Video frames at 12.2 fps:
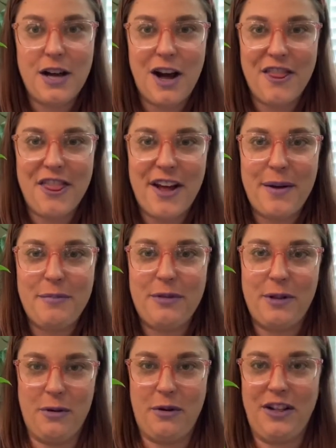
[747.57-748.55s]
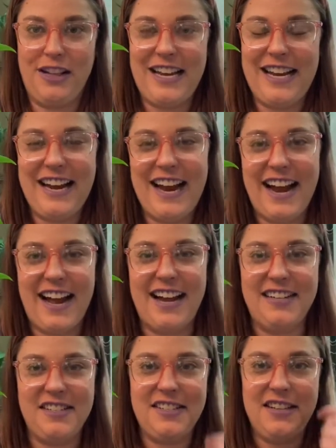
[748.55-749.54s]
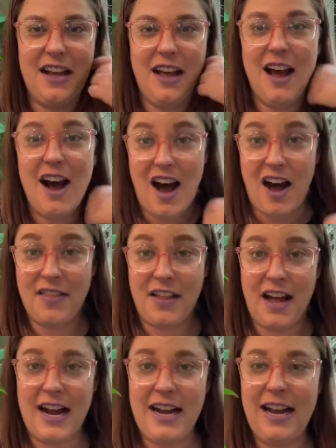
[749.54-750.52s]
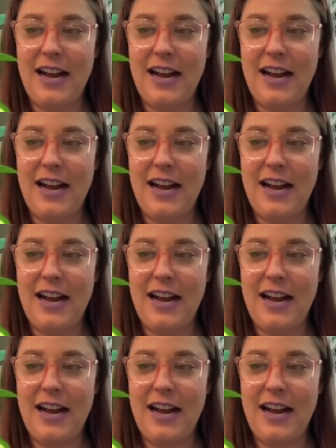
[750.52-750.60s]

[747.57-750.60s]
on them locally and online.